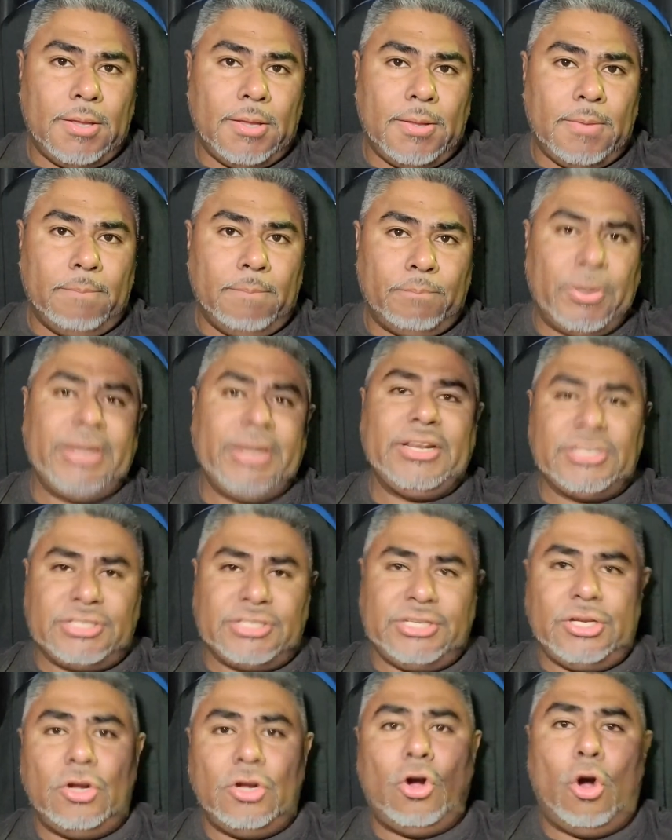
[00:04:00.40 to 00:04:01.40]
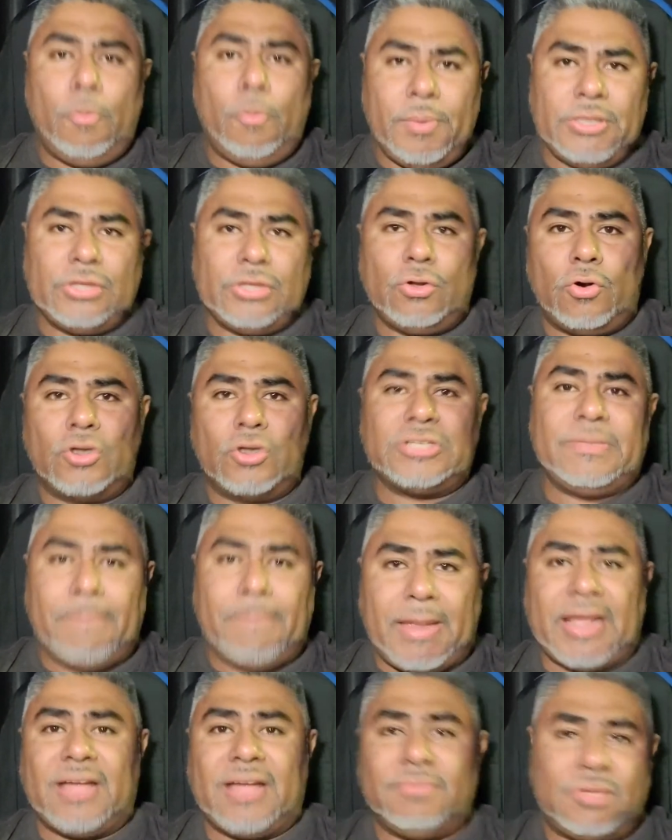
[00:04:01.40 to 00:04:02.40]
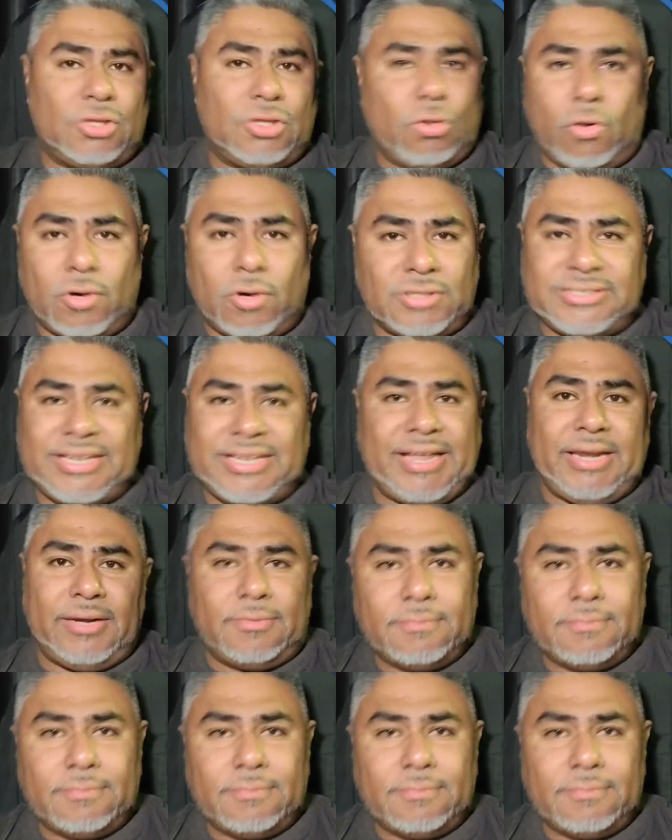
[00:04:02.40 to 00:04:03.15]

break the seal, open the doors, and back up the door 10.